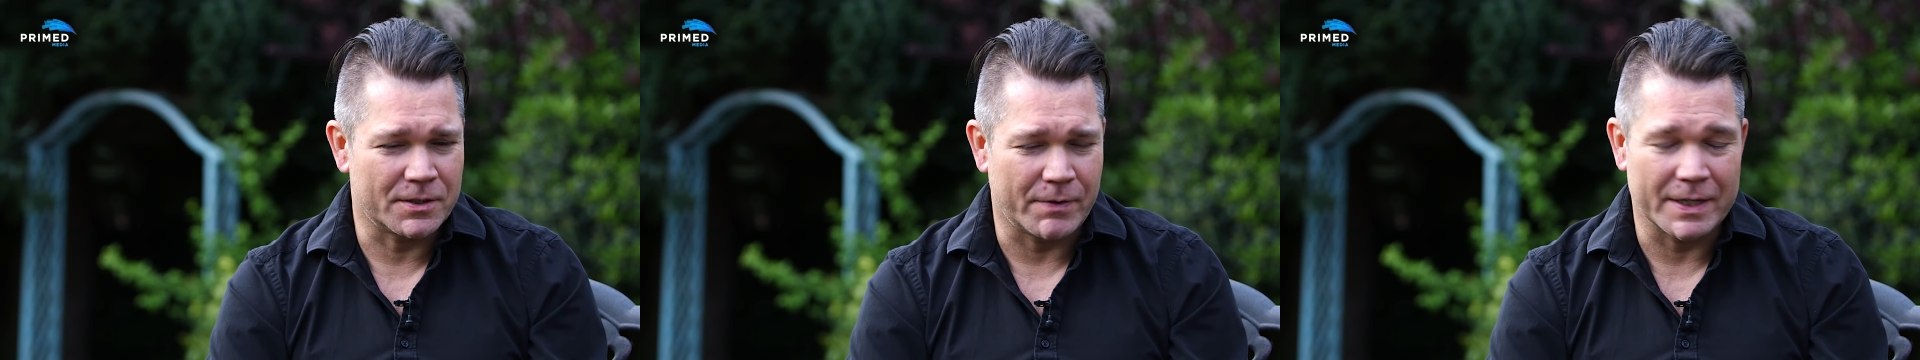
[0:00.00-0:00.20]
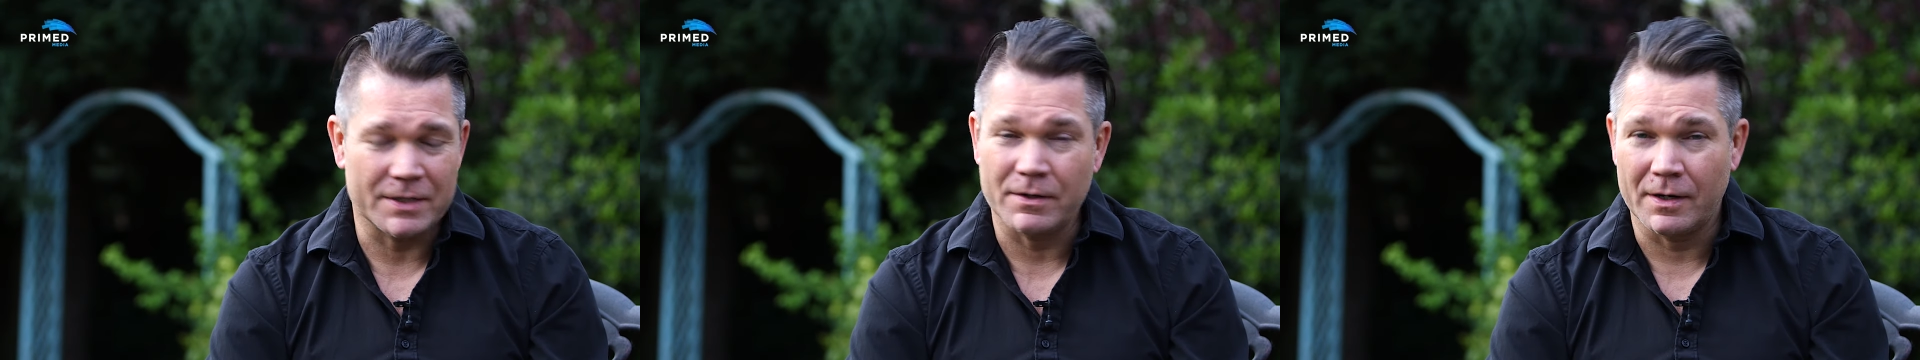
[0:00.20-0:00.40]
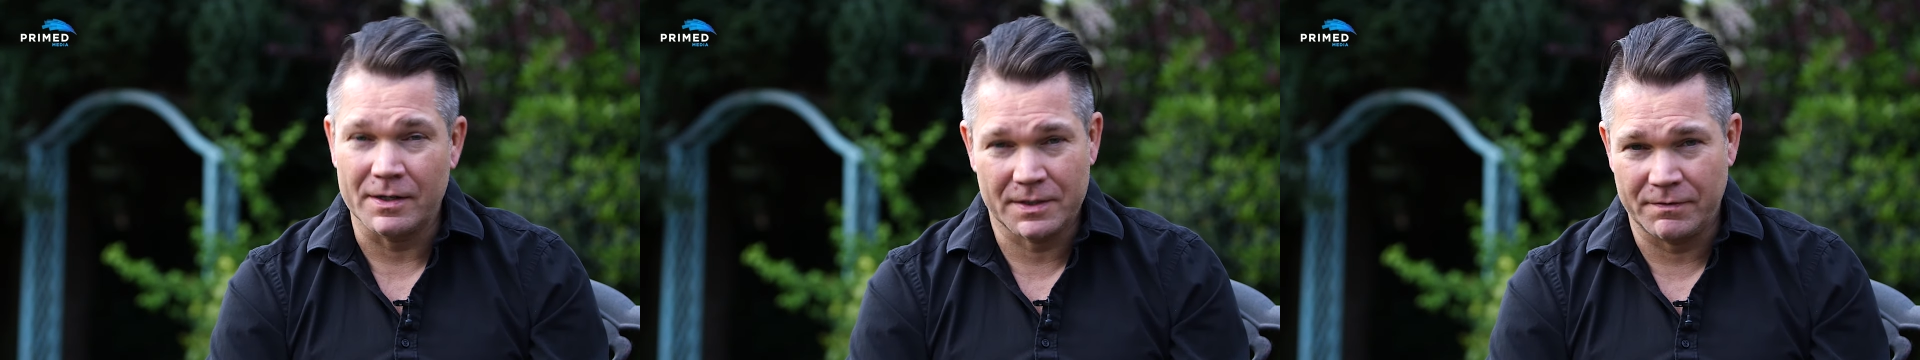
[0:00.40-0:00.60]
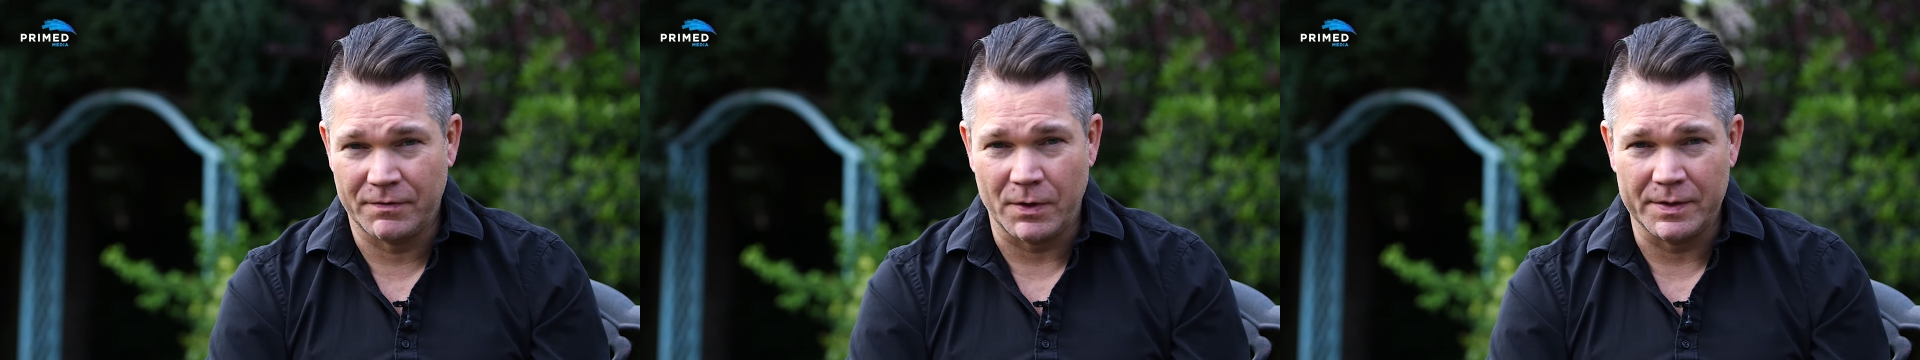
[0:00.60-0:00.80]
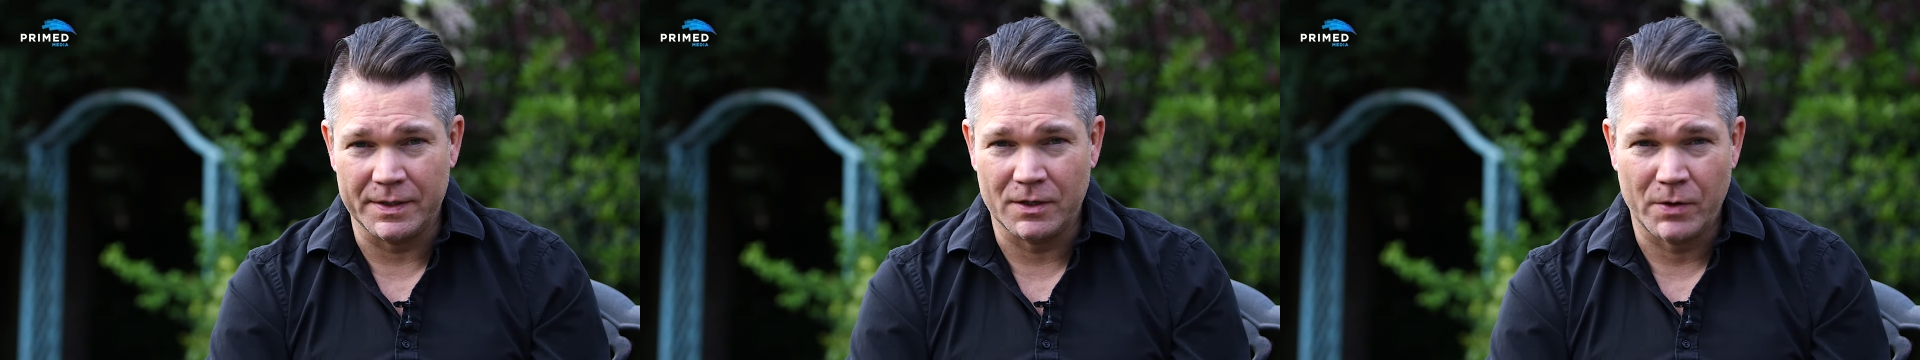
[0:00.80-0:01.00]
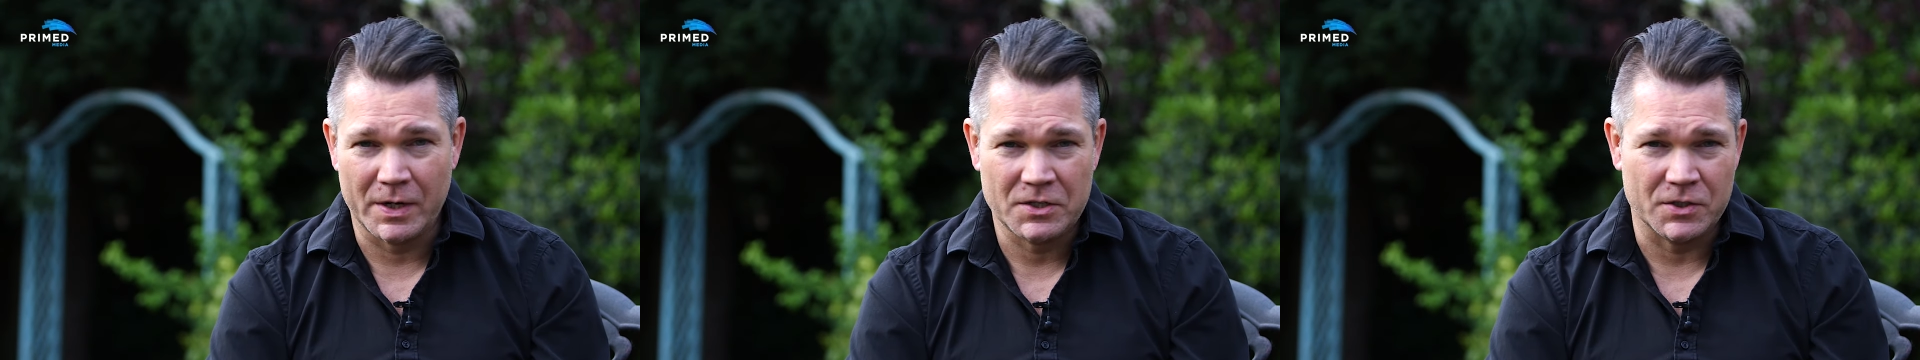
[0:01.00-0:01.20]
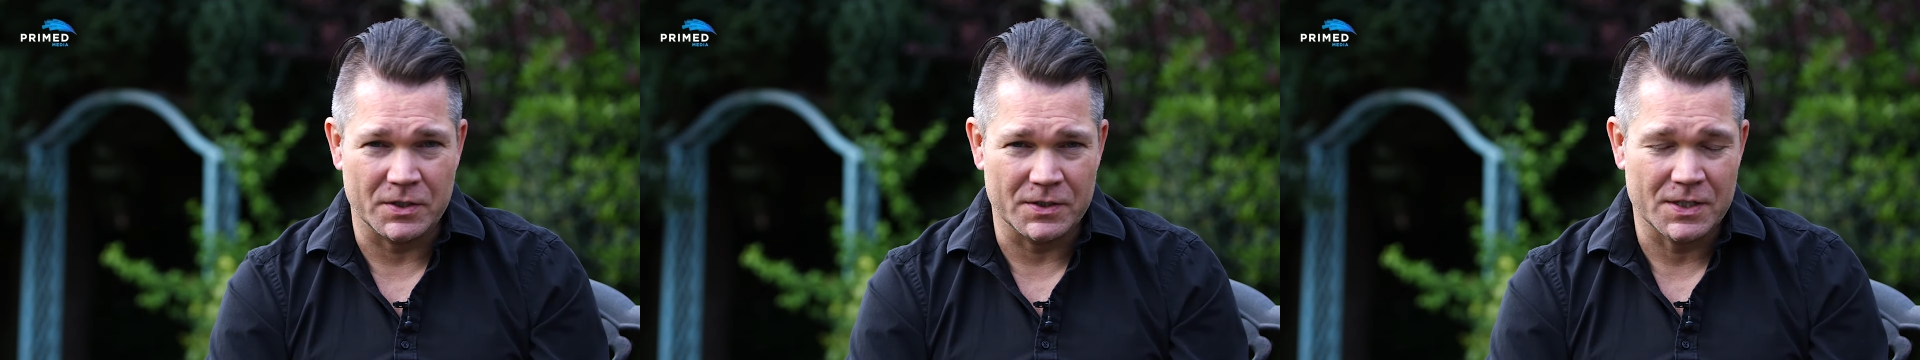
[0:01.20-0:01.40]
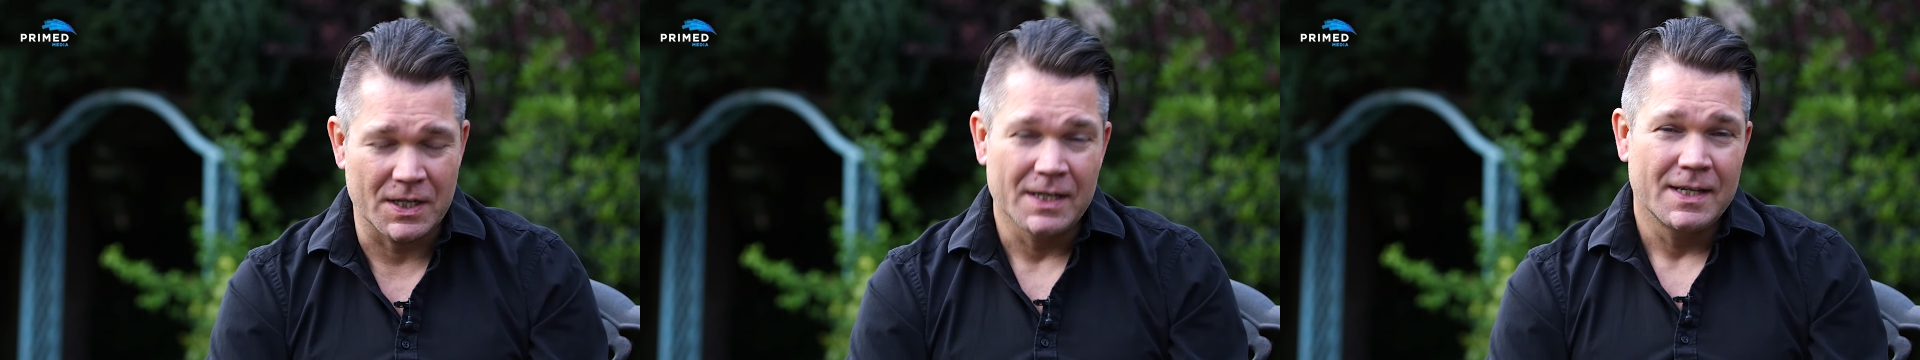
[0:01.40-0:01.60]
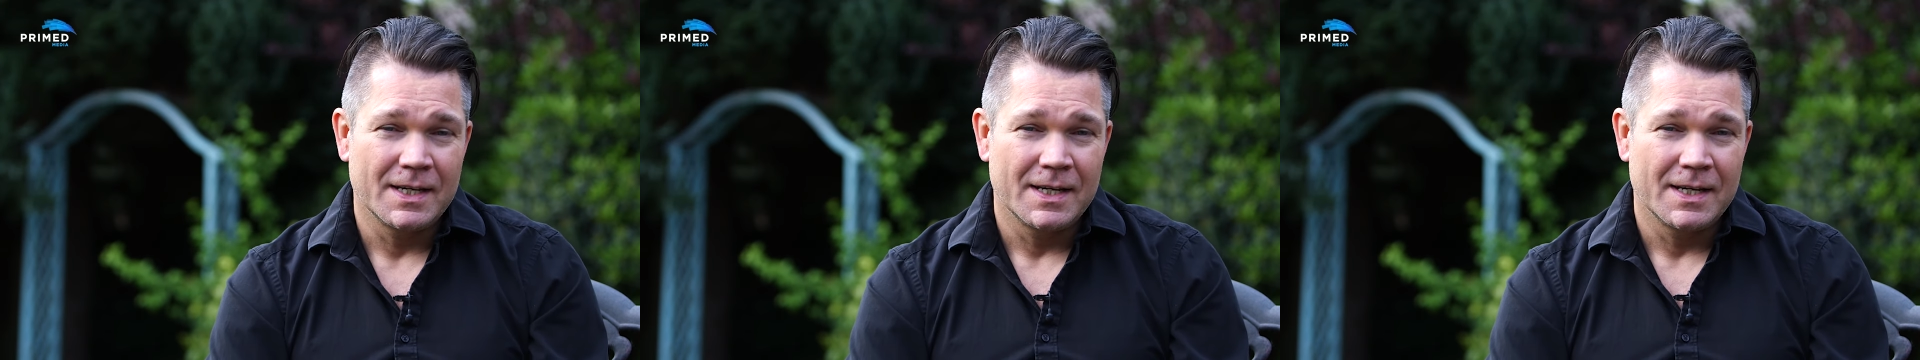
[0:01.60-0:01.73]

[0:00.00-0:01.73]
director asked if there were any questions,